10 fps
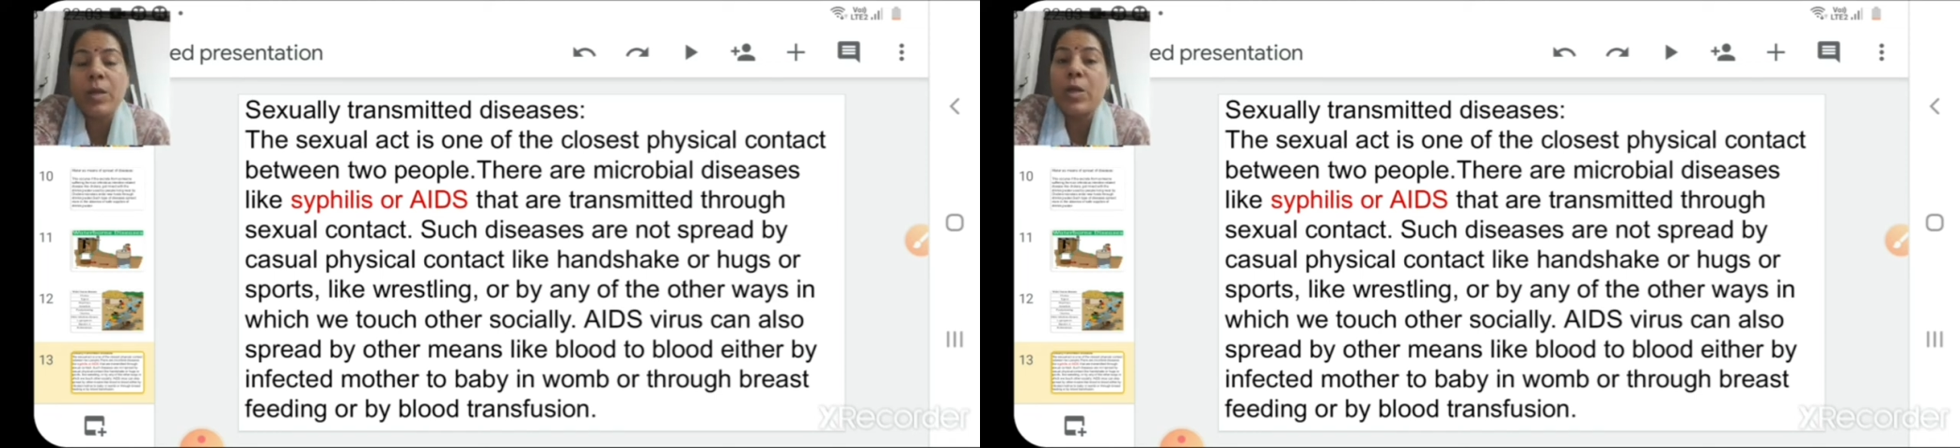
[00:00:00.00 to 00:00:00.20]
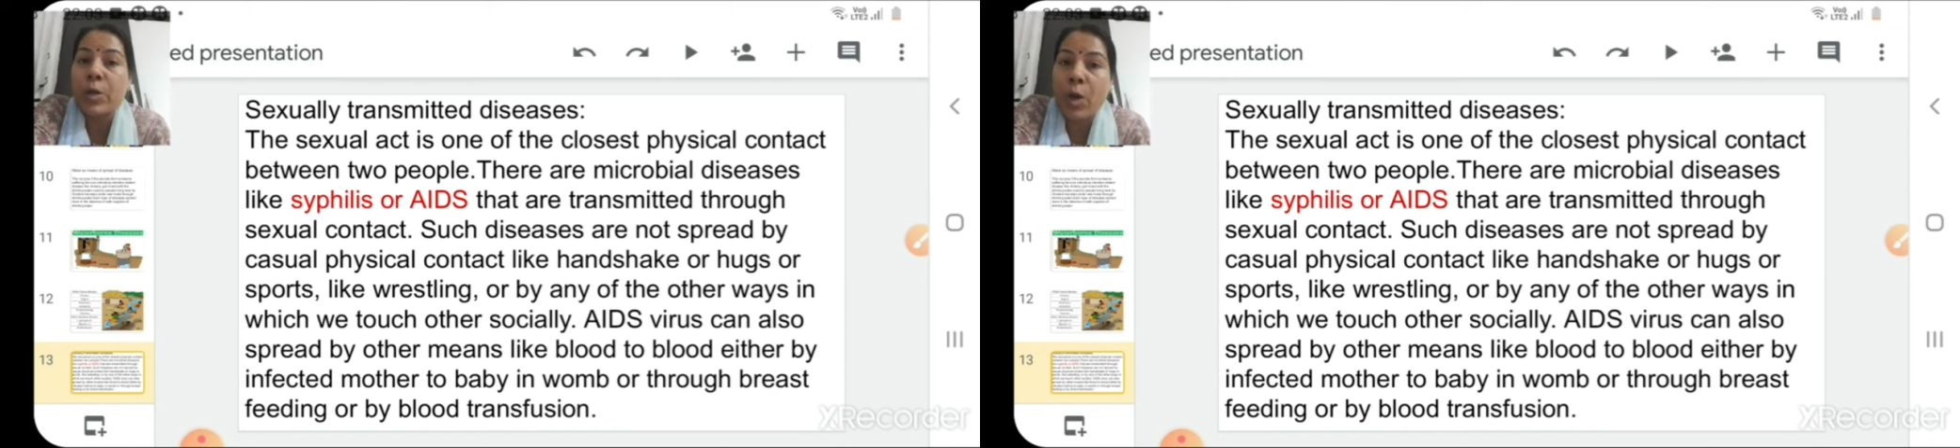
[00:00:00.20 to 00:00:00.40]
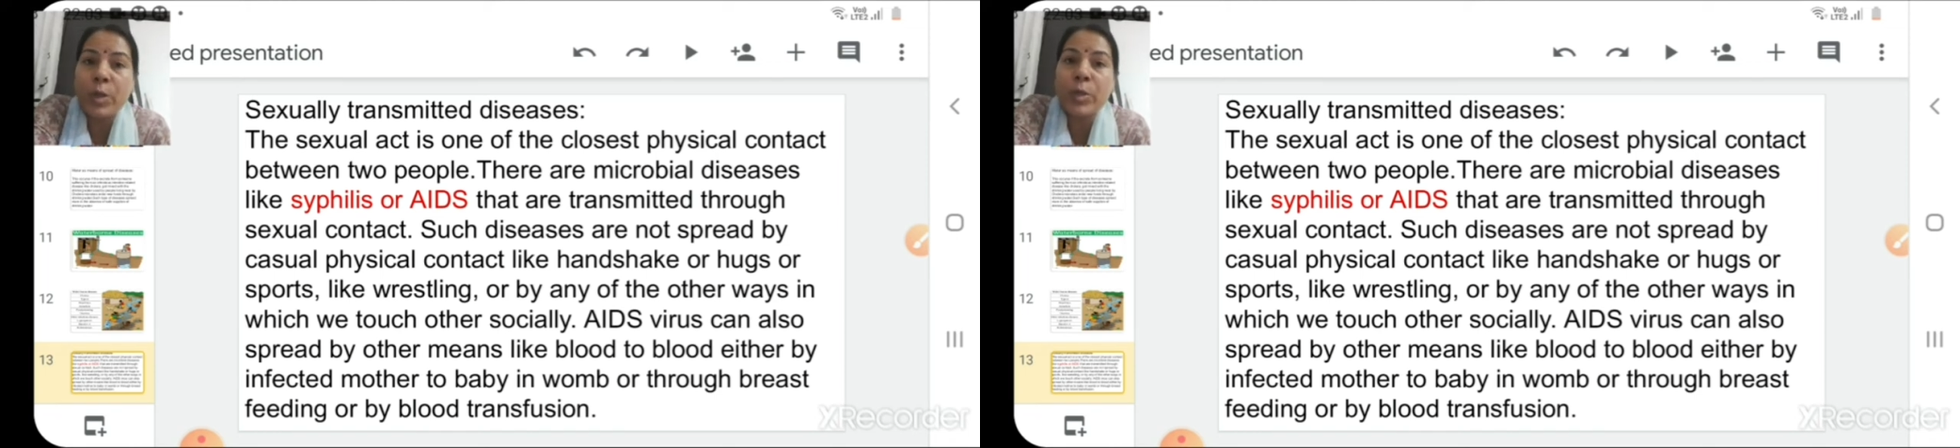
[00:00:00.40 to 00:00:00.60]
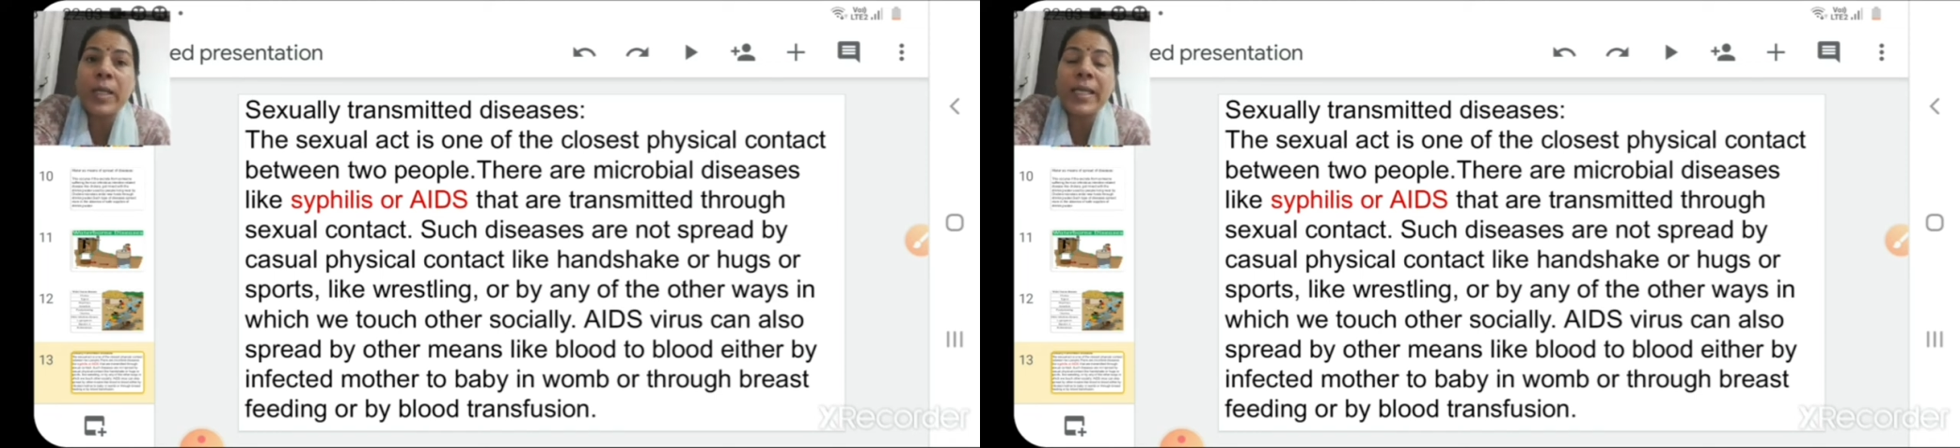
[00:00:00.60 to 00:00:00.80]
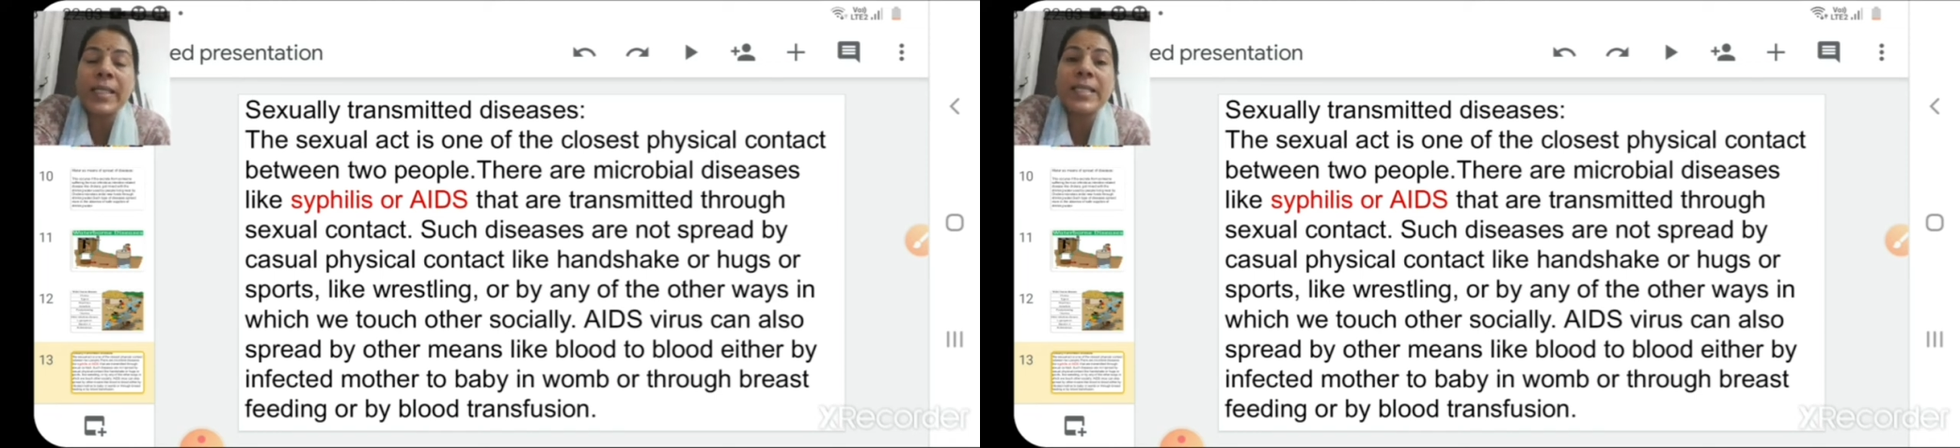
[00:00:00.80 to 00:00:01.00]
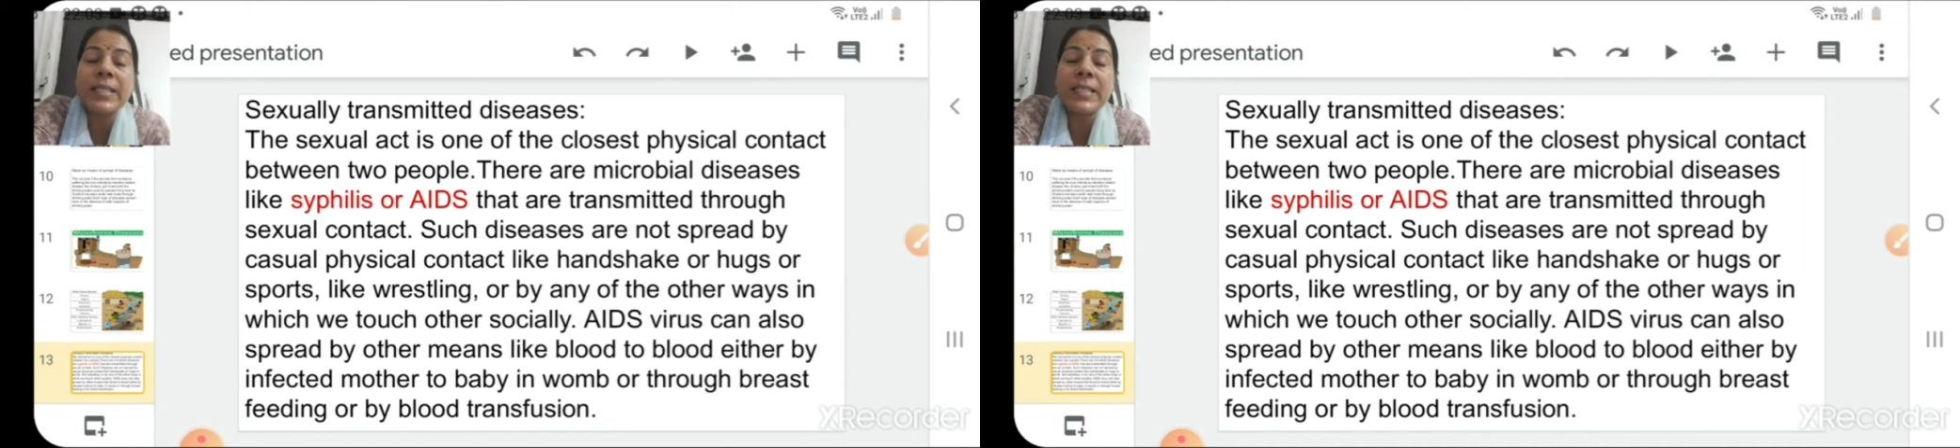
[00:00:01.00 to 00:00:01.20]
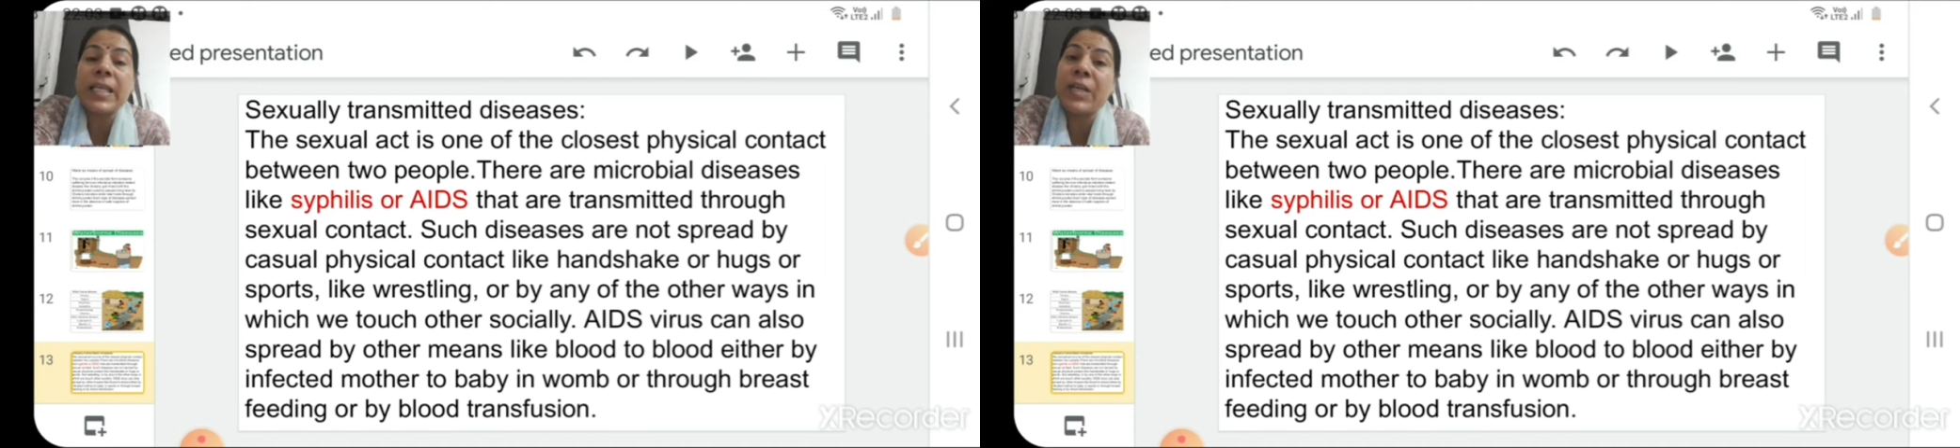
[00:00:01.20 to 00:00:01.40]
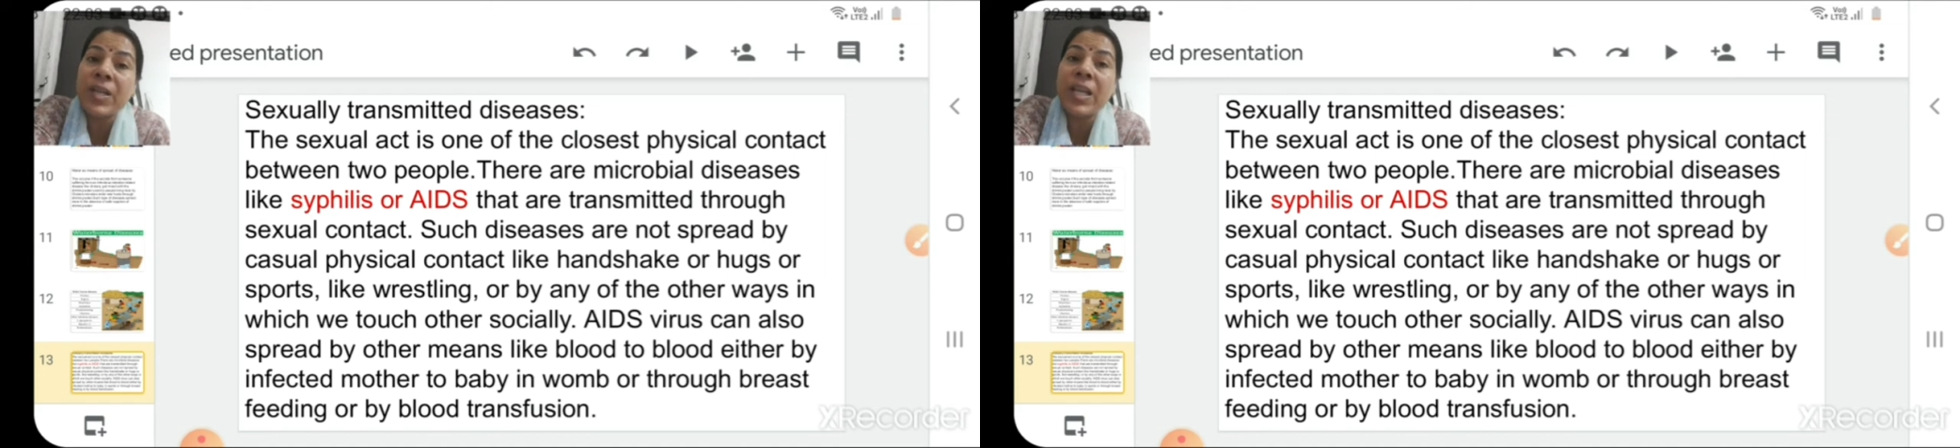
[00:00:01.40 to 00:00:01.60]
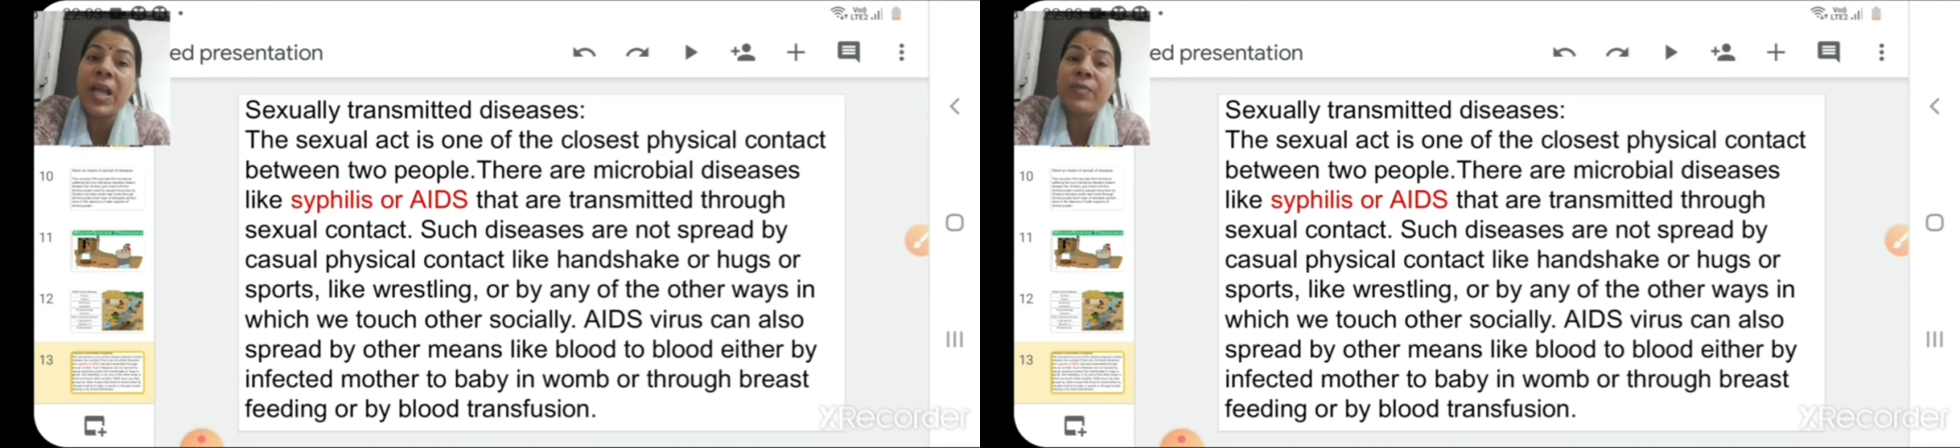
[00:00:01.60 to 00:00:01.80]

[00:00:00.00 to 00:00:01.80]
Not only this, even after